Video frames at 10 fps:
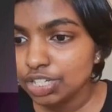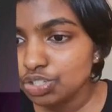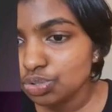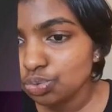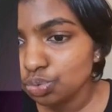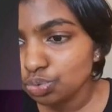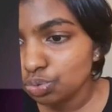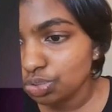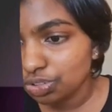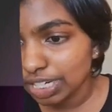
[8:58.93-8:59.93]
2
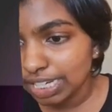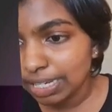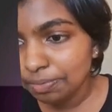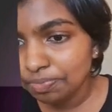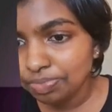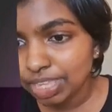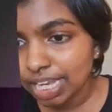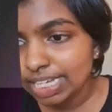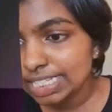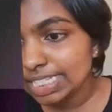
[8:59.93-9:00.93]
root 3
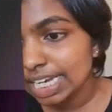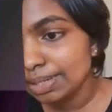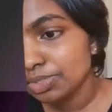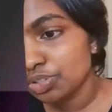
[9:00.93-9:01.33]
times